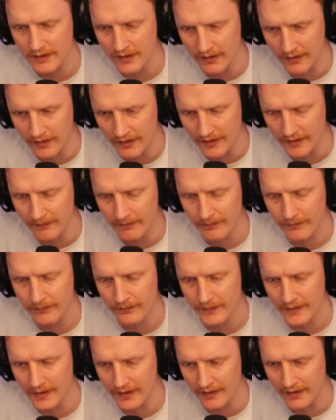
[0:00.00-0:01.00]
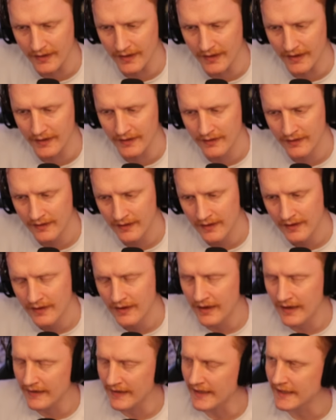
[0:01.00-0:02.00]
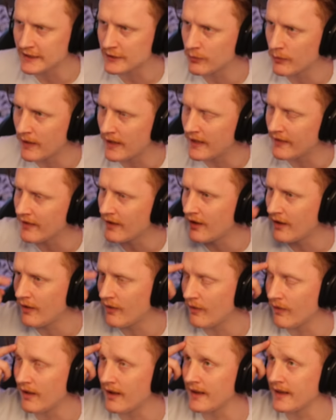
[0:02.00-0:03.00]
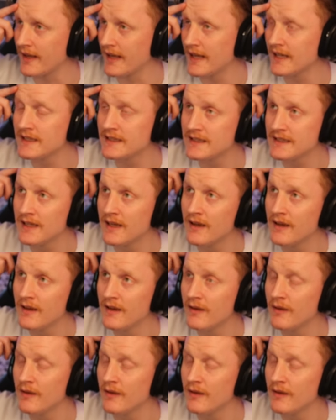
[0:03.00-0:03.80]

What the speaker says: Got it. Okay. And that's where the whole, I guess,